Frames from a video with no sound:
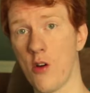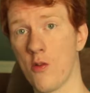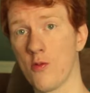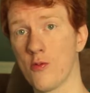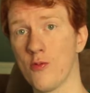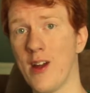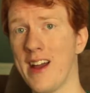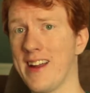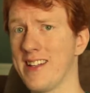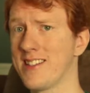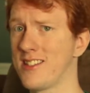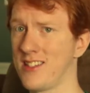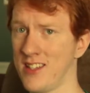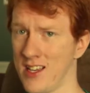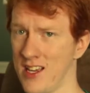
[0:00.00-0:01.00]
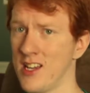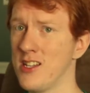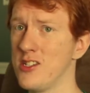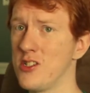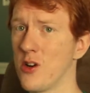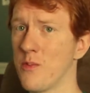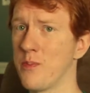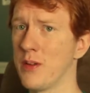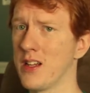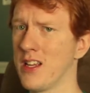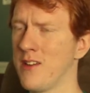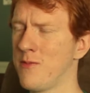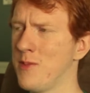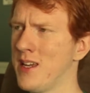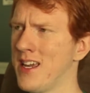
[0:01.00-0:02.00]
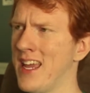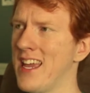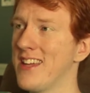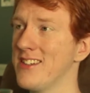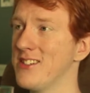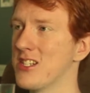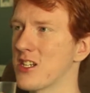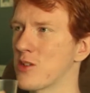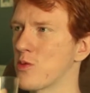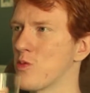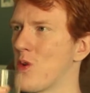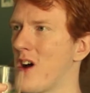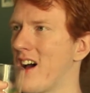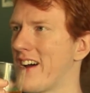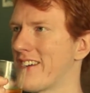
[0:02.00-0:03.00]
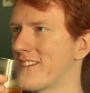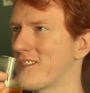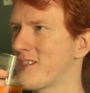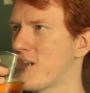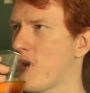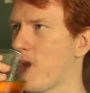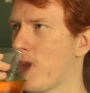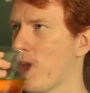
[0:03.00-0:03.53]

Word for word: own rights. Don't believe me? Just watch.